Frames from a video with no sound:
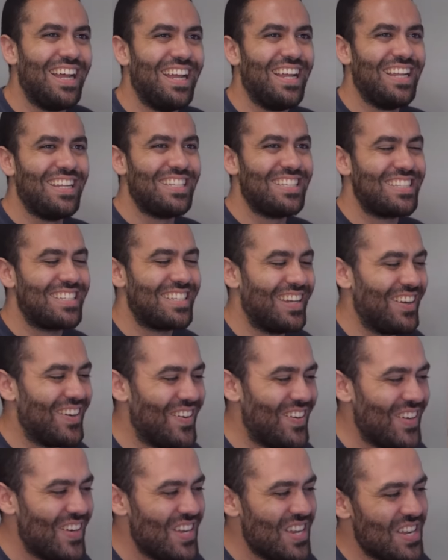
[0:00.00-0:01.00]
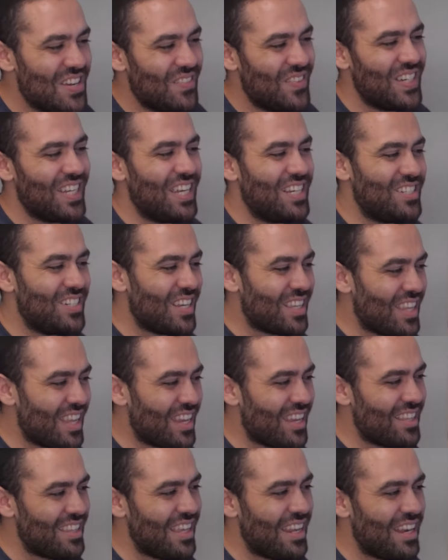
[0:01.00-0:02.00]
so, but yeah, check that,
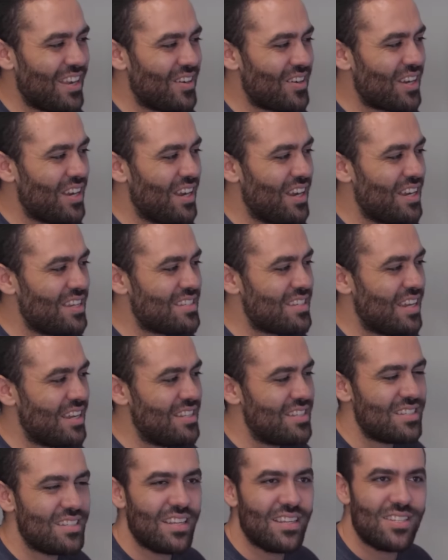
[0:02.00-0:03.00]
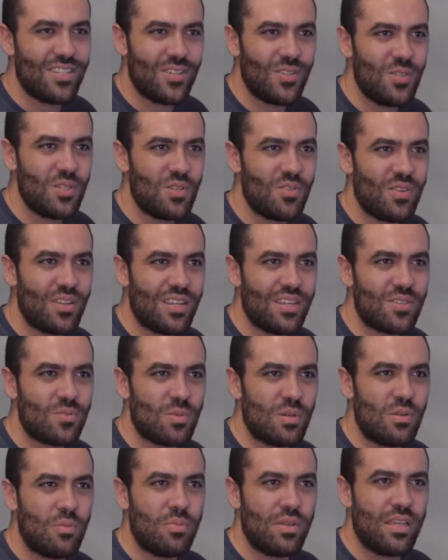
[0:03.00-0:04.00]
that out, guys, and stay tuned because
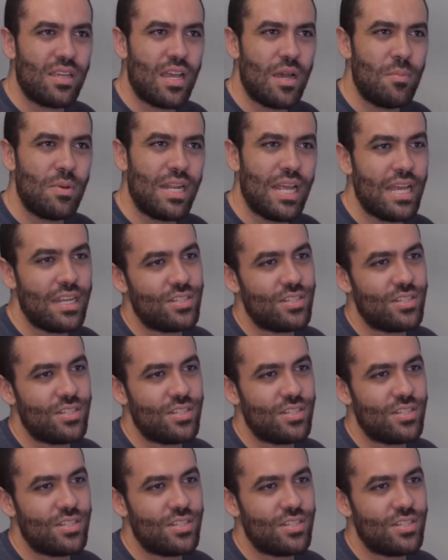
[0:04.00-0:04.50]
we'll be coming at